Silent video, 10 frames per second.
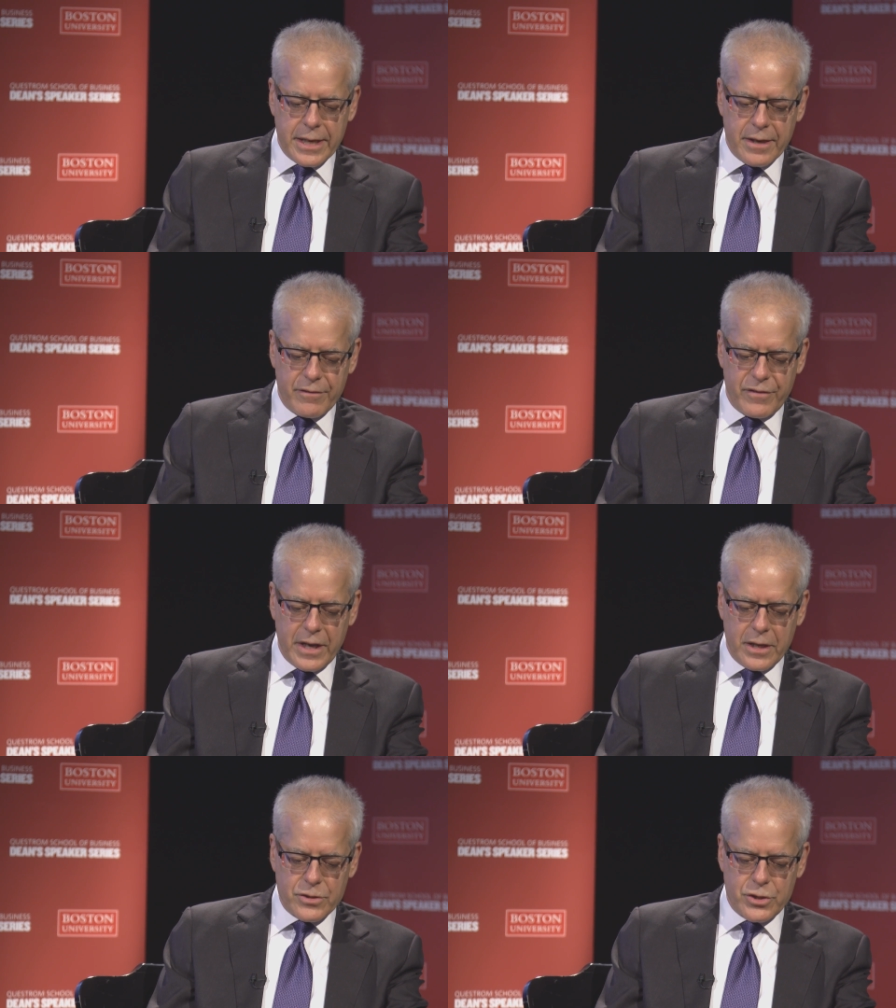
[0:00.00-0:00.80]
give
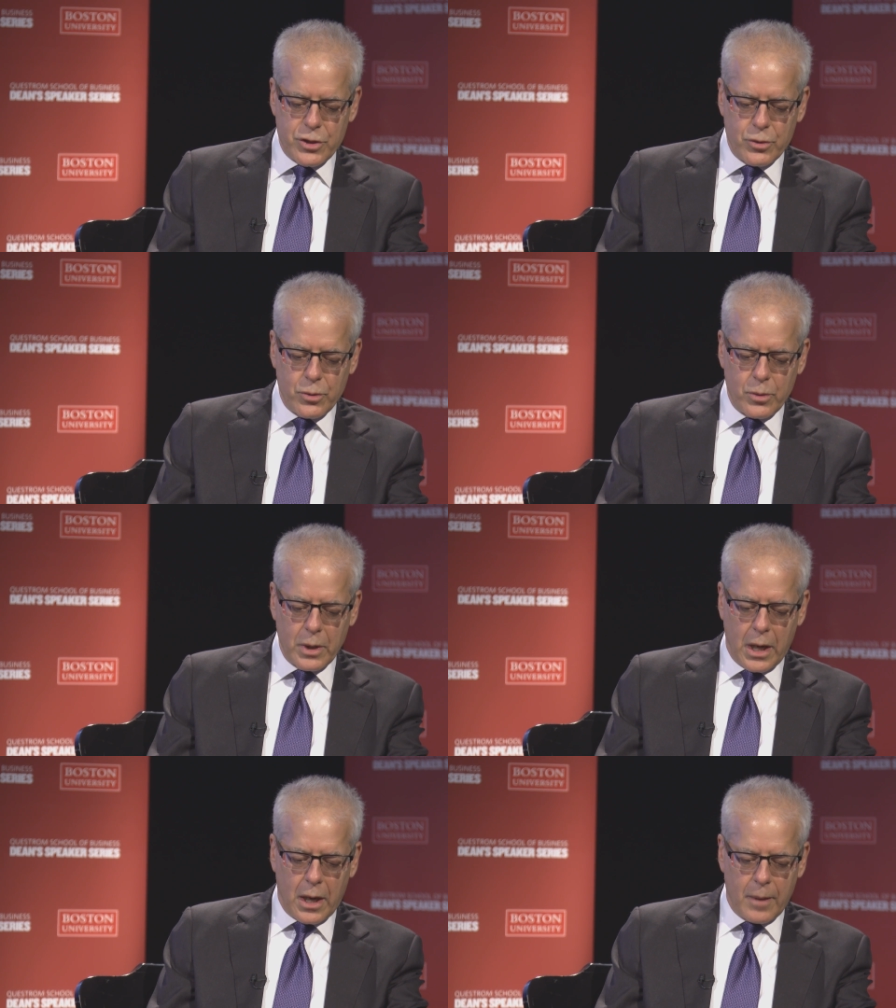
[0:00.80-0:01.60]
is to
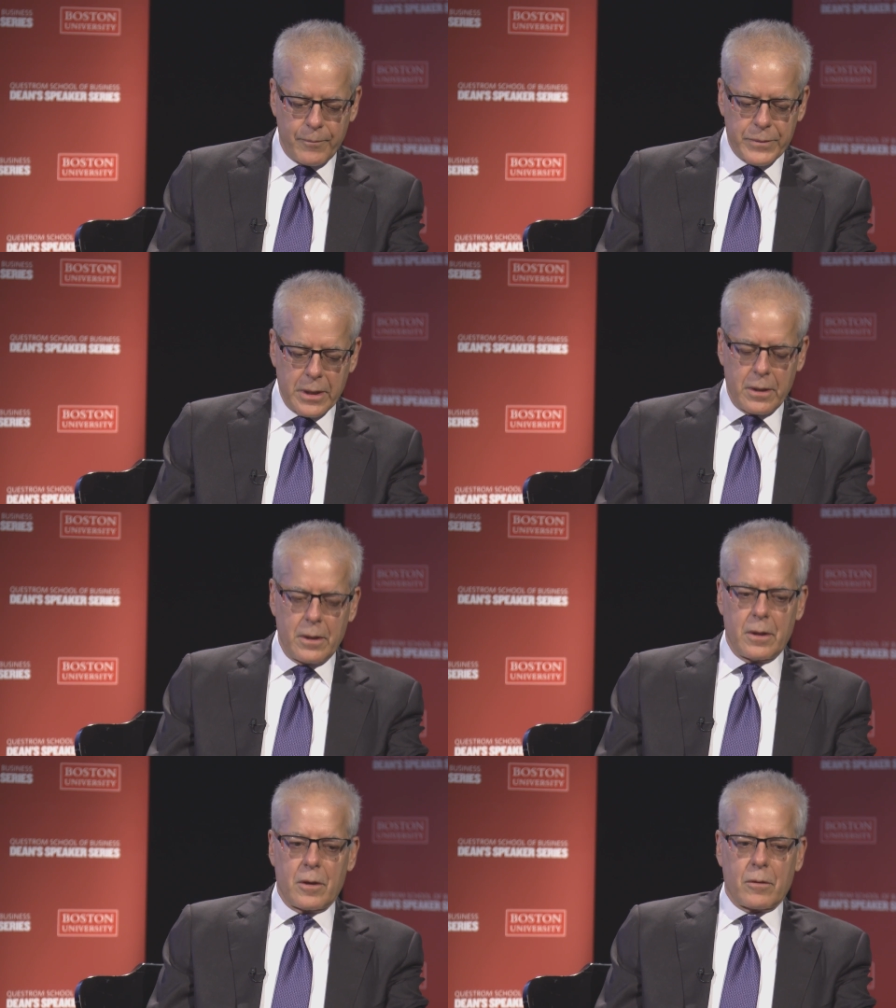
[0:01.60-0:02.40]
um,
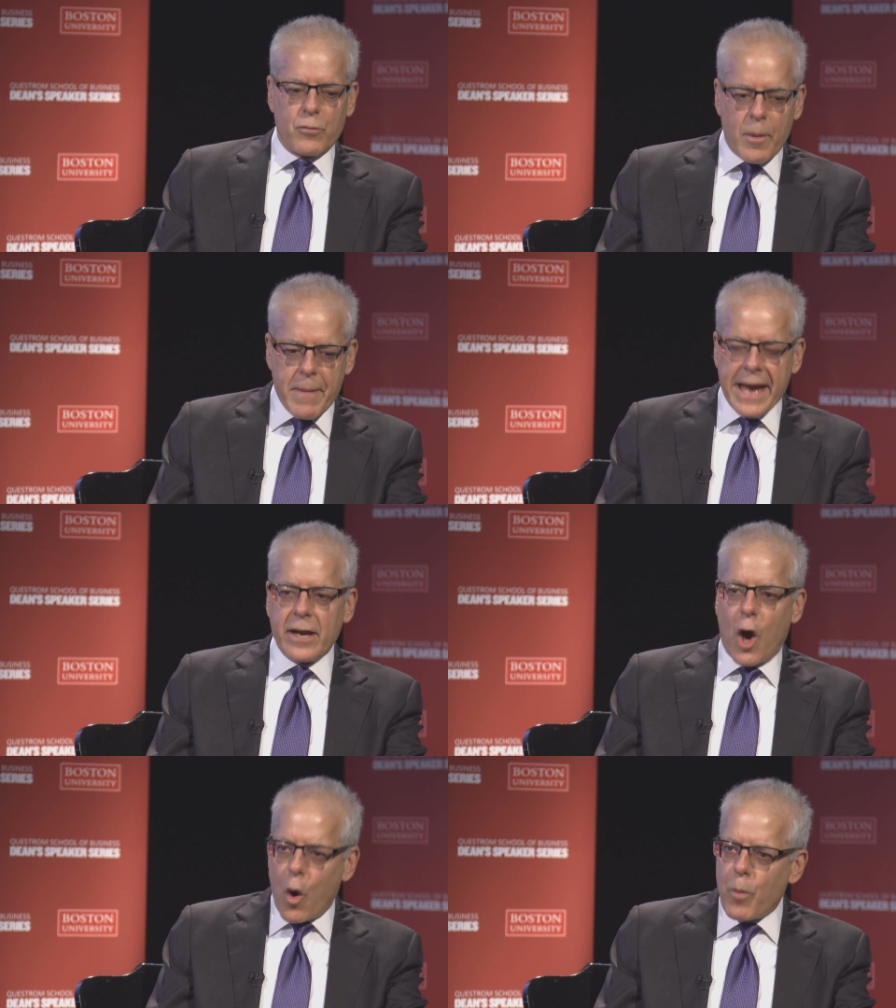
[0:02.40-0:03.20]

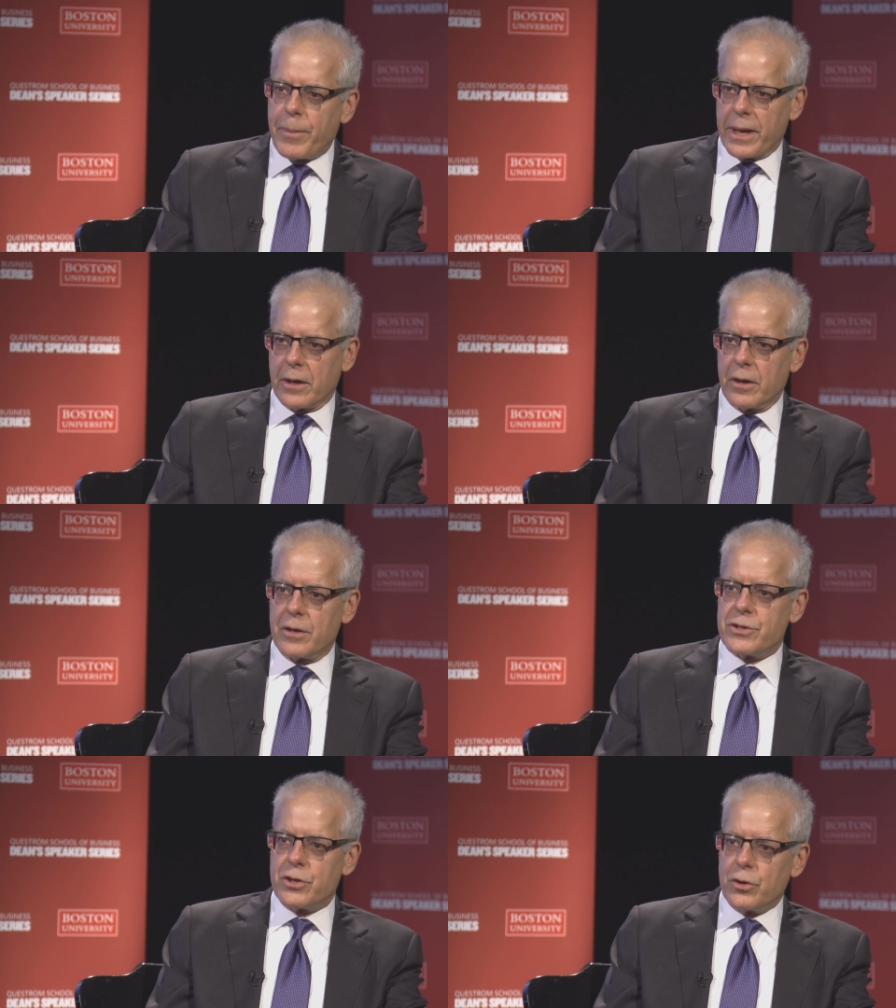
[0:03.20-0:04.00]
remain open
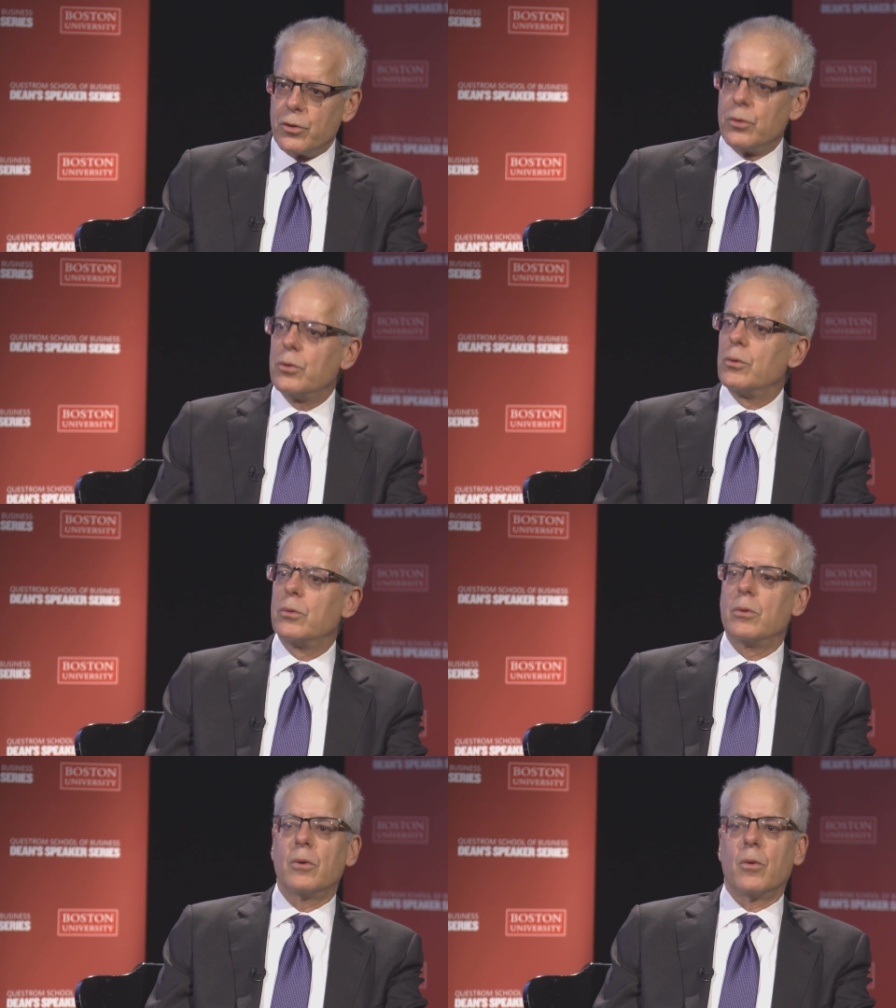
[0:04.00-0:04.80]
to